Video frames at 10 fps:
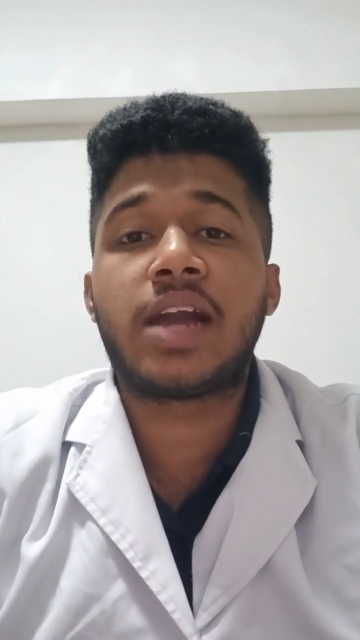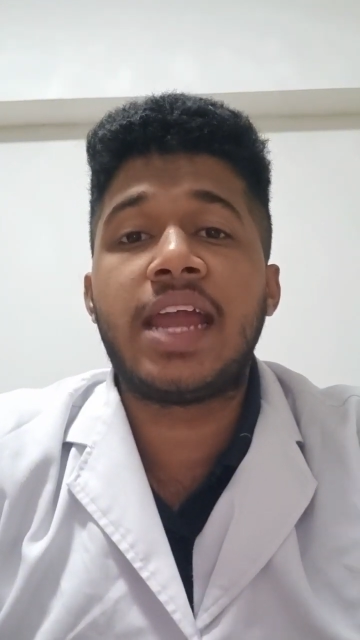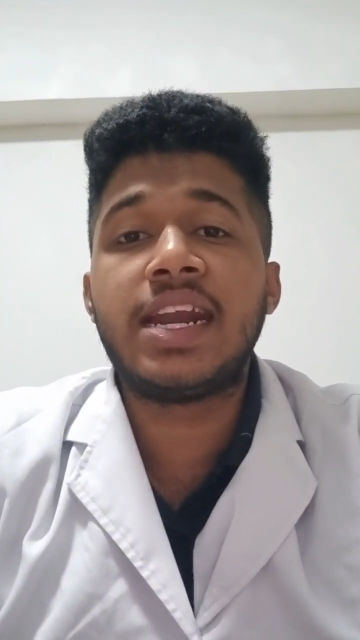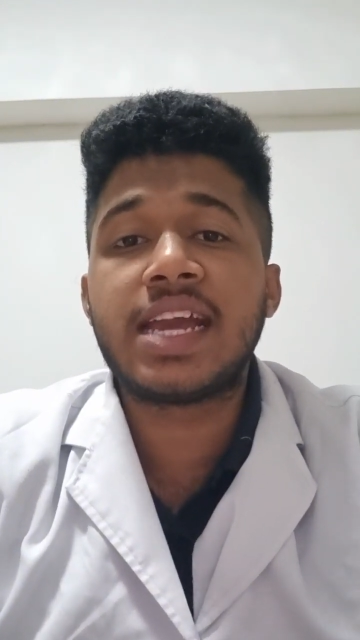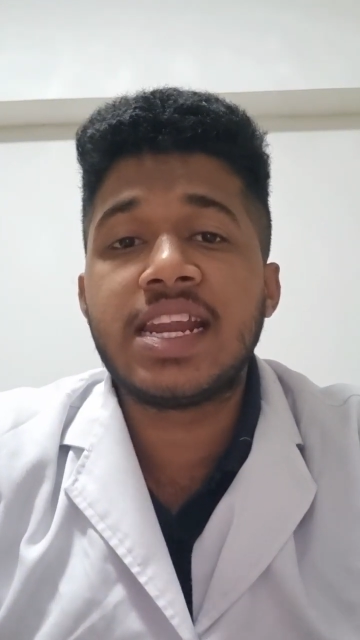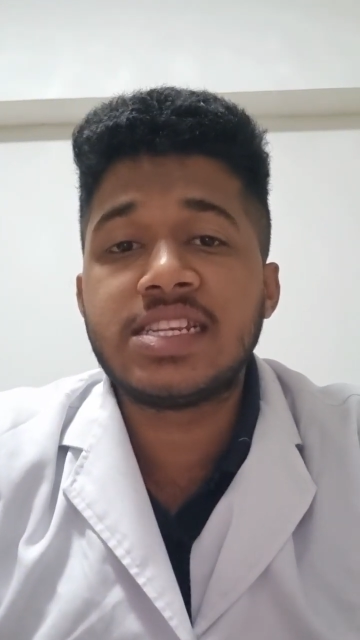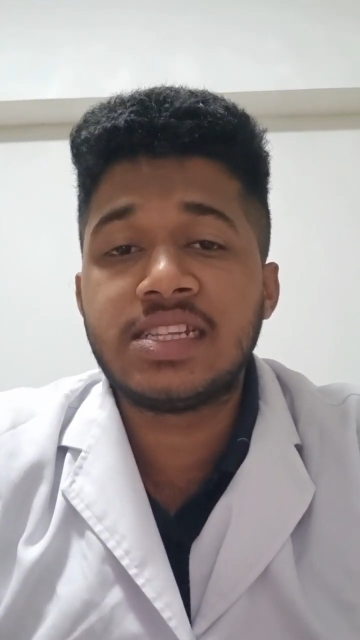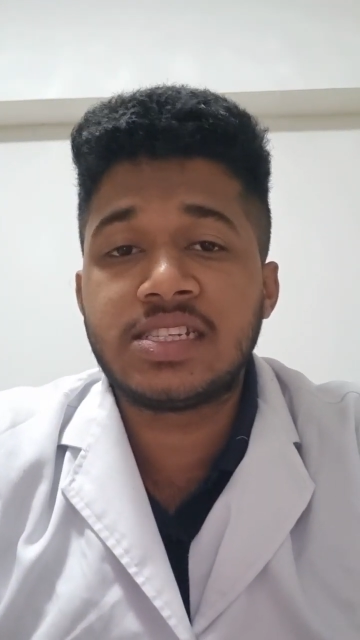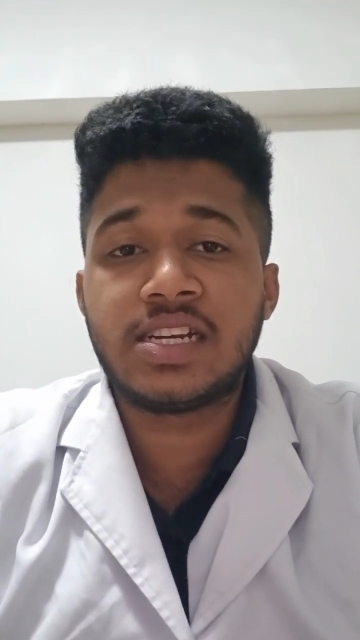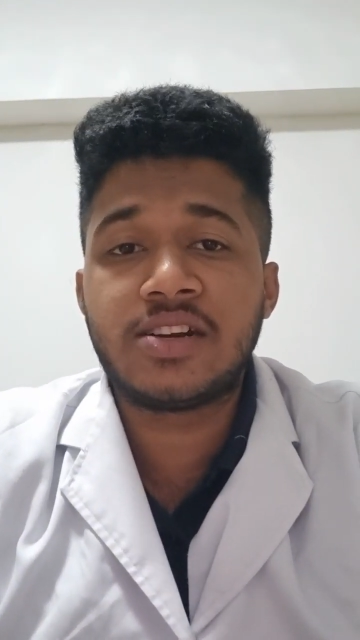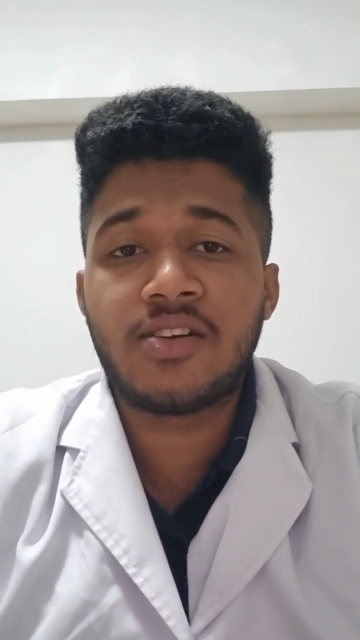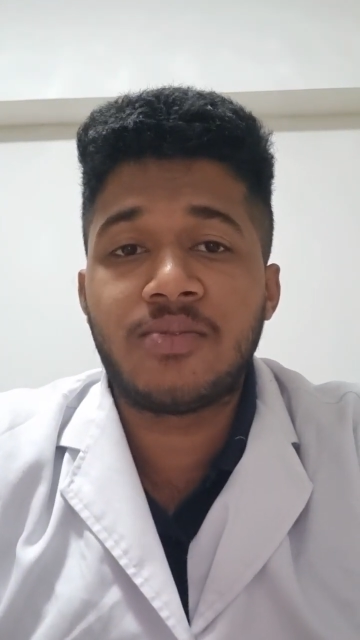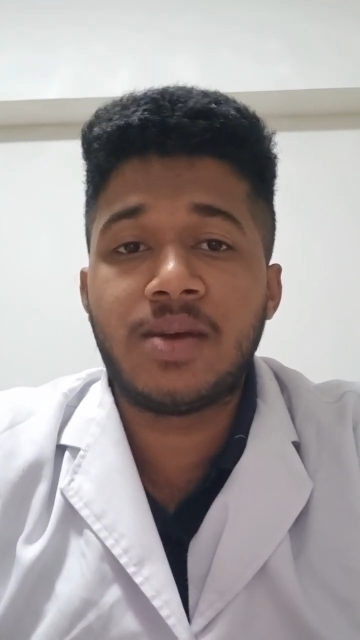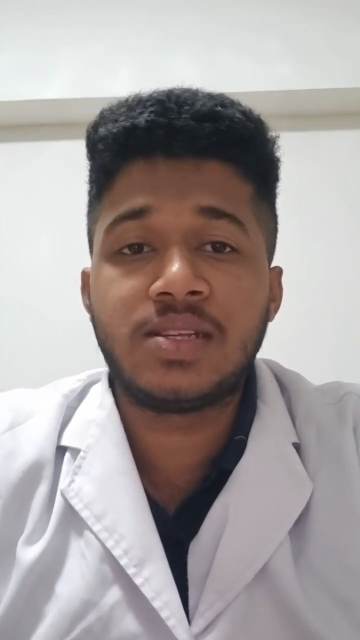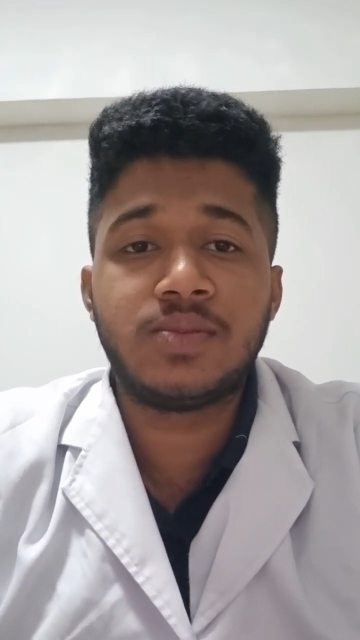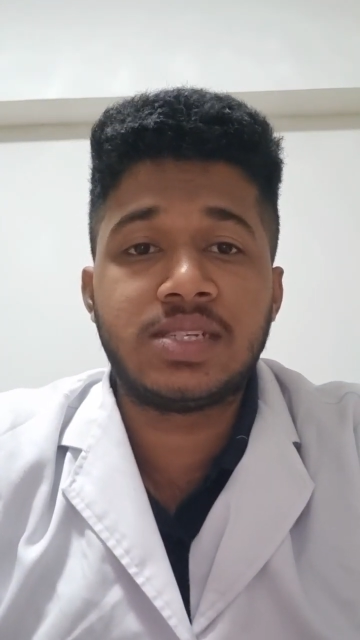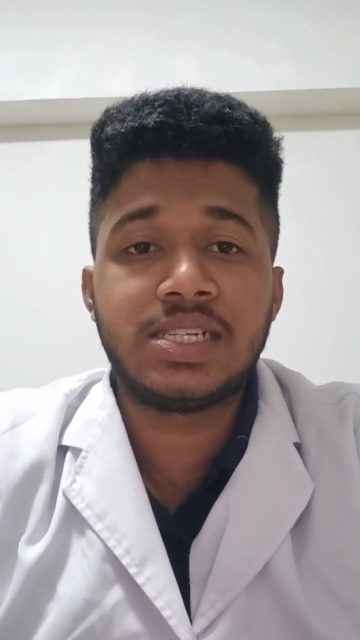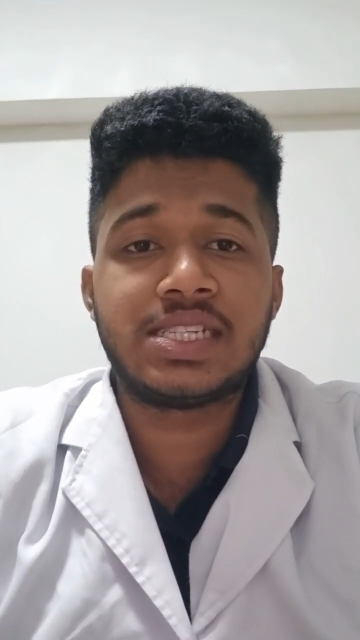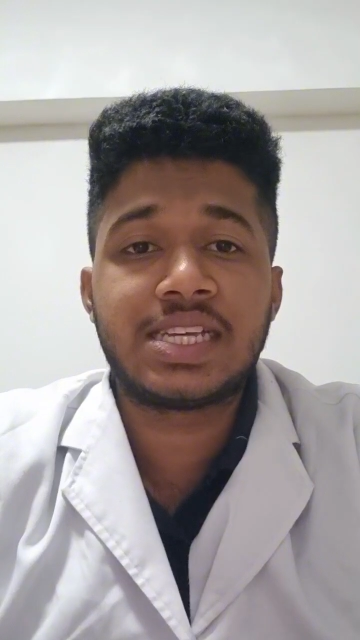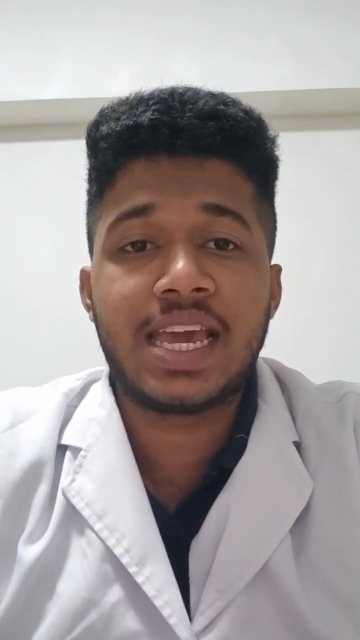kinetic energy in the center of mass, which
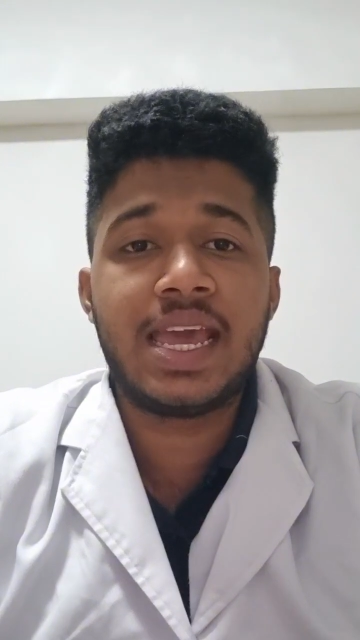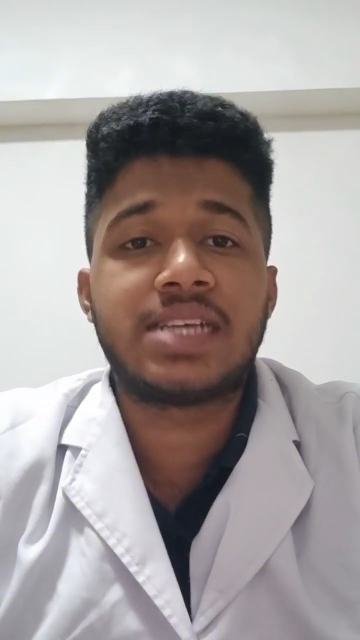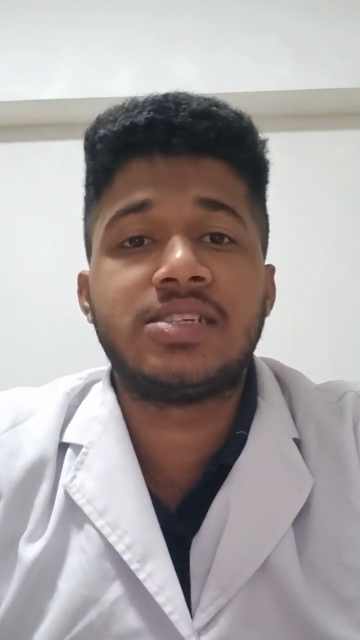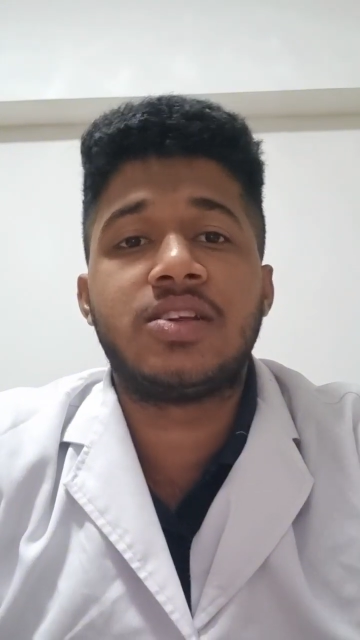is kx